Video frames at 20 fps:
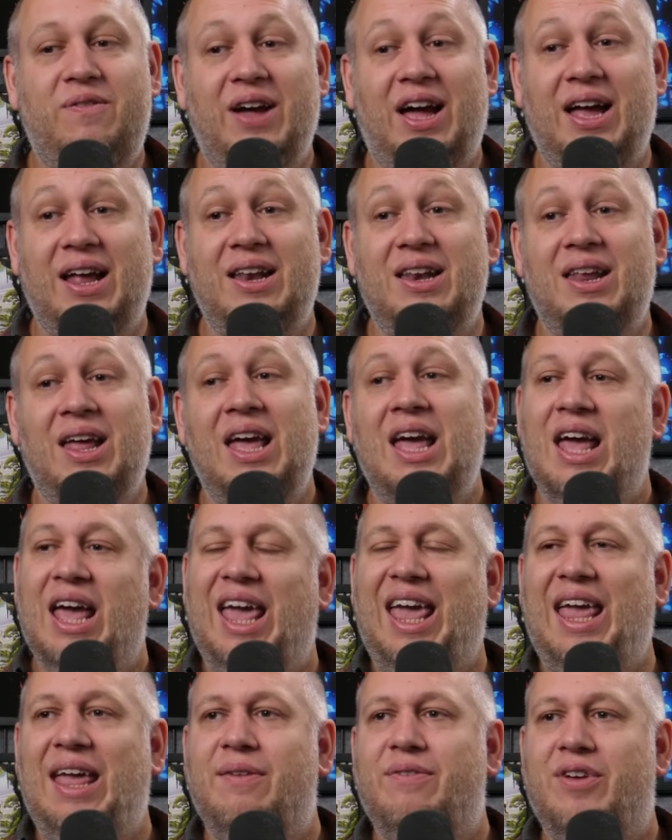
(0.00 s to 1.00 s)
And
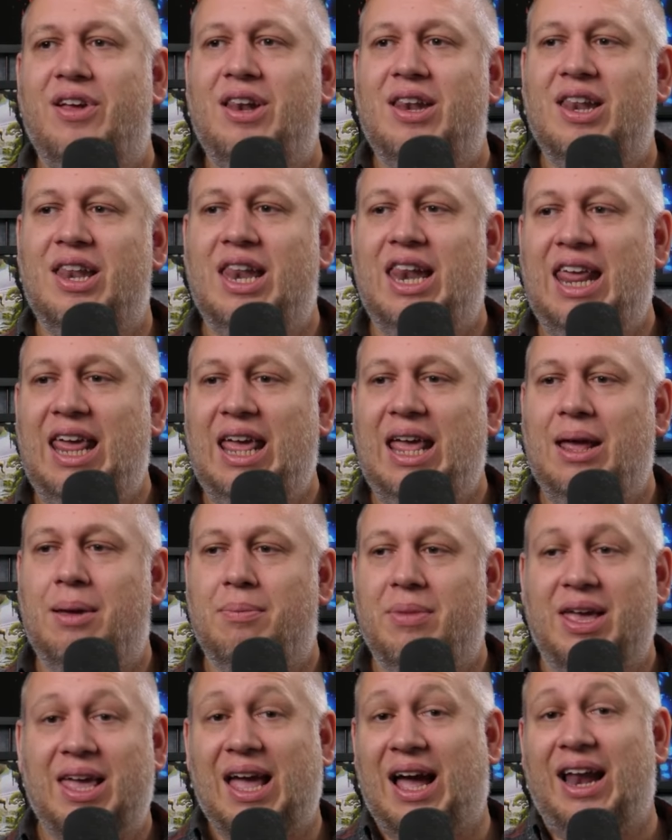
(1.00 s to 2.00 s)
even the
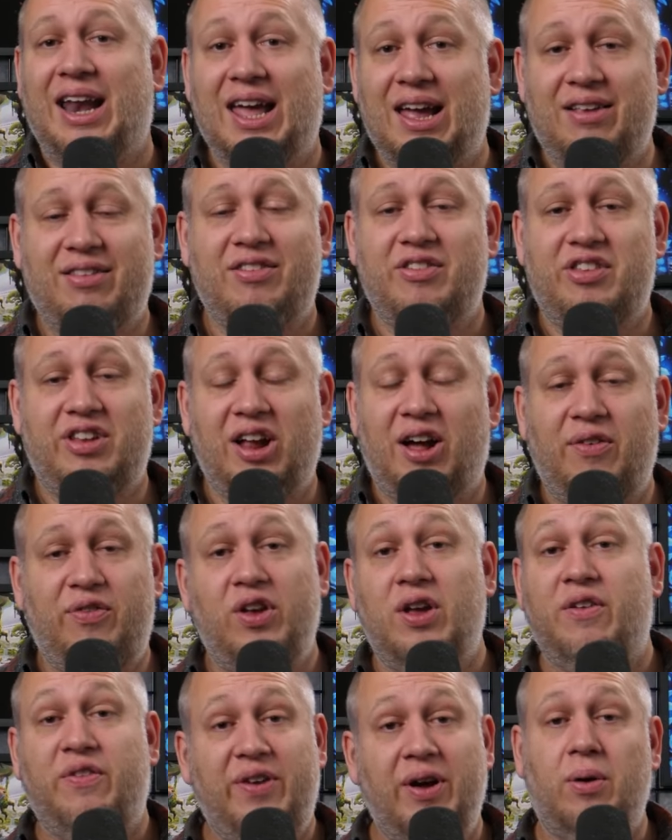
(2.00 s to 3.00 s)
mechanics and stuff,
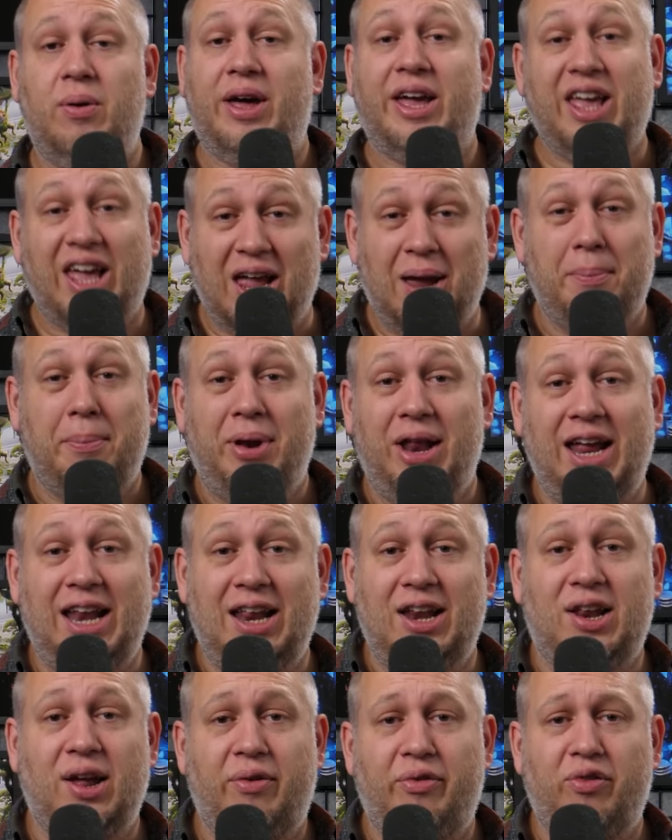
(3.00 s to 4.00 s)
you'd feel like a
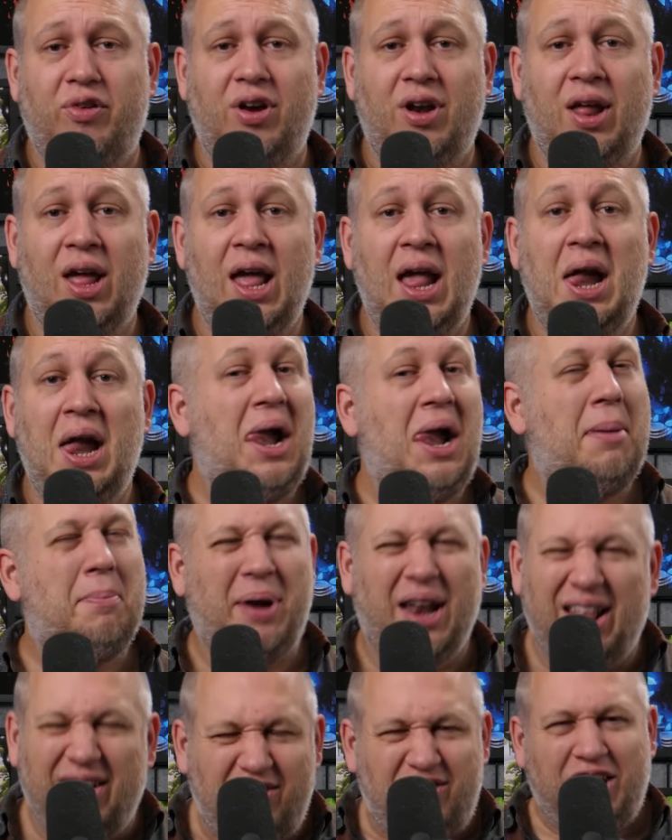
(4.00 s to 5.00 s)
completely different,
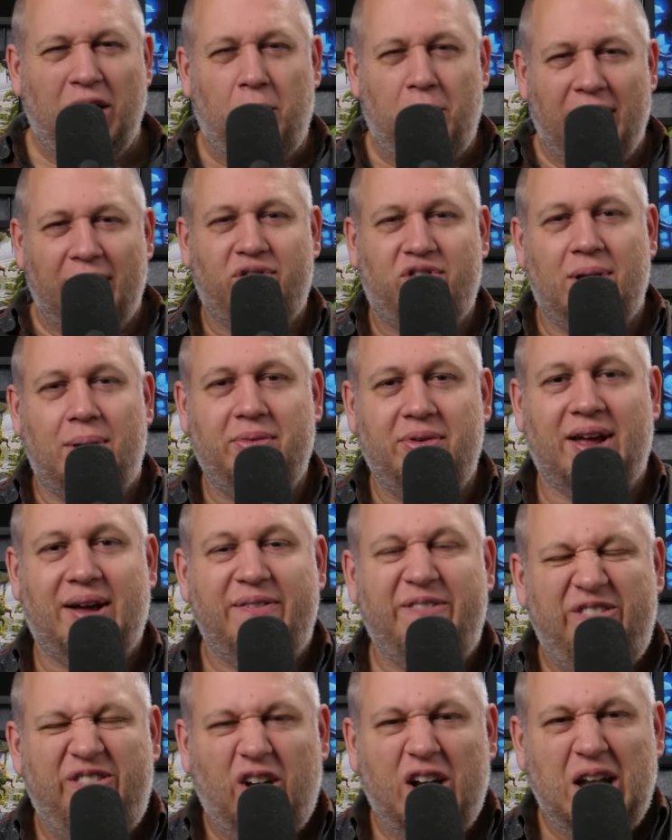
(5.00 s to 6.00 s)
but it still has some of that
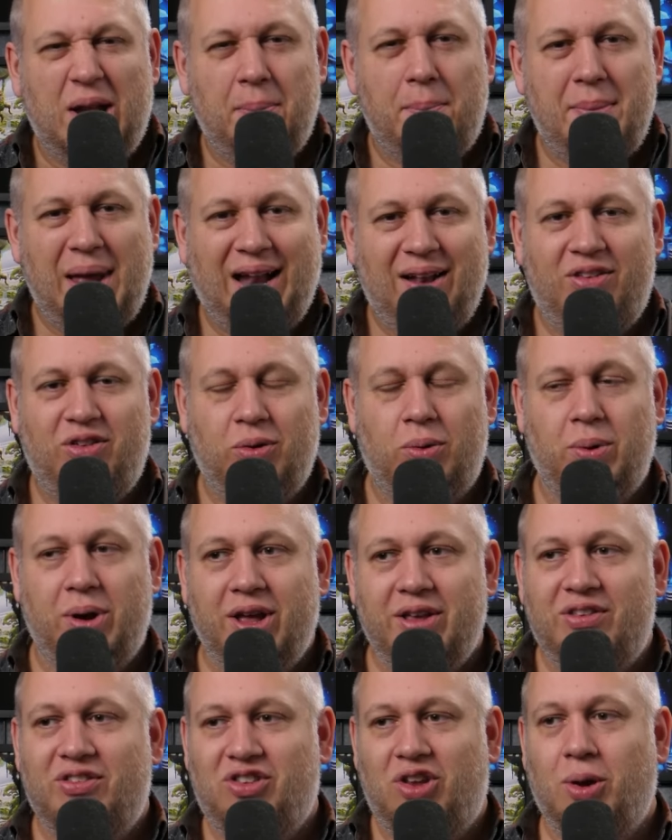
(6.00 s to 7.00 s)

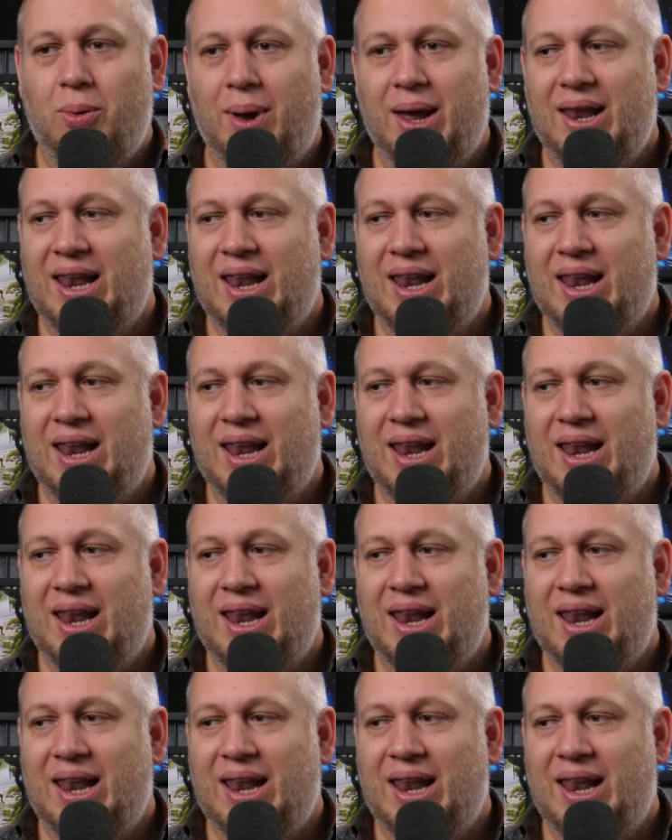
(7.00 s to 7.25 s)
fundamentalness to it.